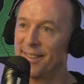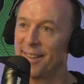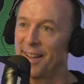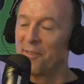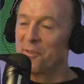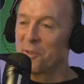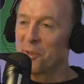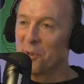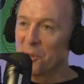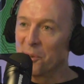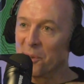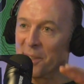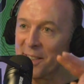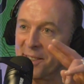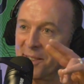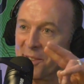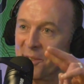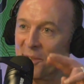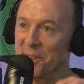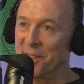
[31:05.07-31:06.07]
I have two
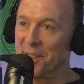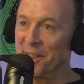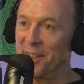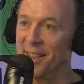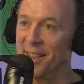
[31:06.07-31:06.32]
questions for you now.